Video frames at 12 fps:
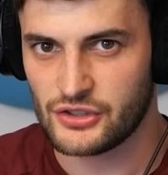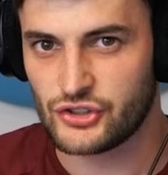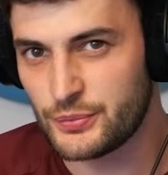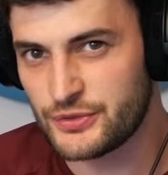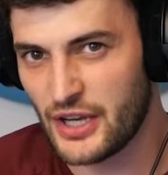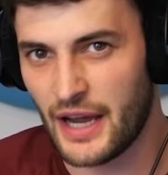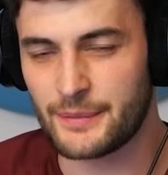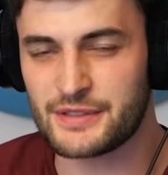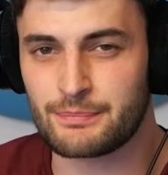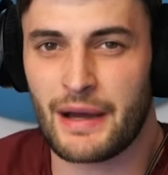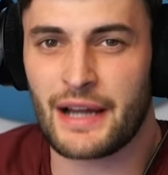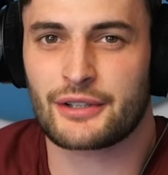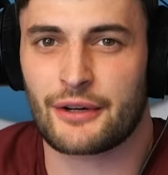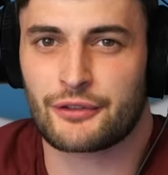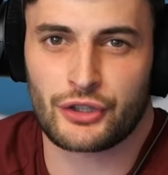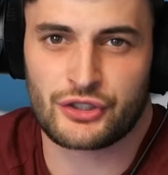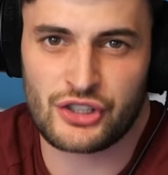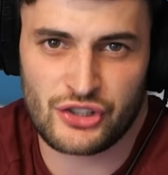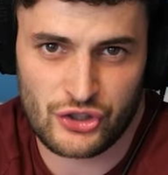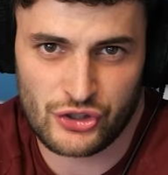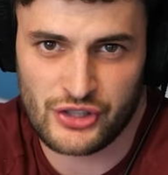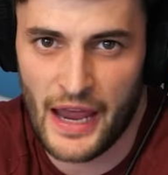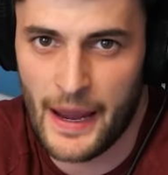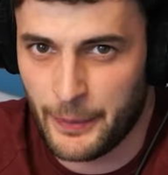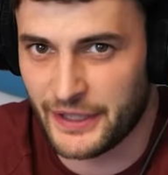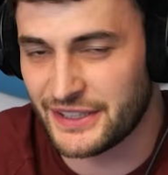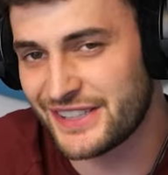Sometimes Minecraft clutches are just epic,